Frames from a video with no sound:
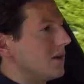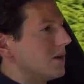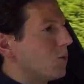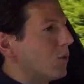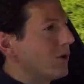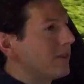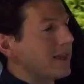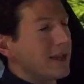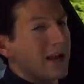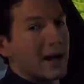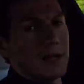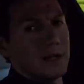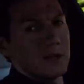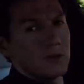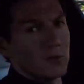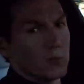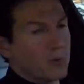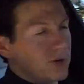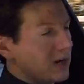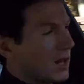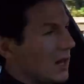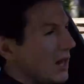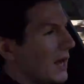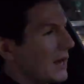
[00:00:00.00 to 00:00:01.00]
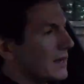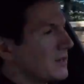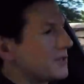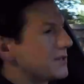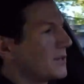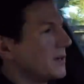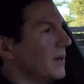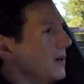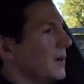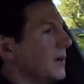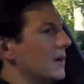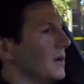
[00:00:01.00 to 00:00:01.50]
One thing I didn't
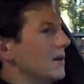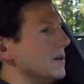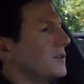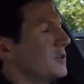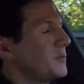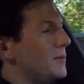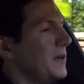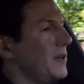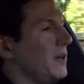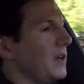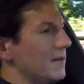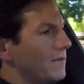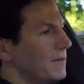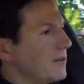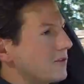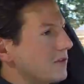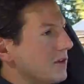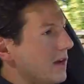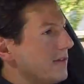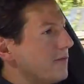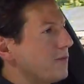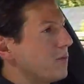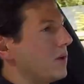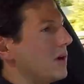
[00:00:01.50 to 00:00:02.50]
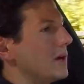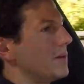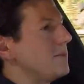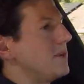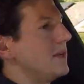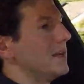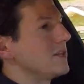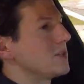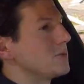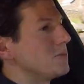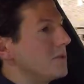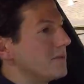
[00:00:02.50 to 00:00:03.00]
realize, speaking of the software
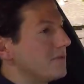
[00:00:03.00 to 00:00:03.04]
updates,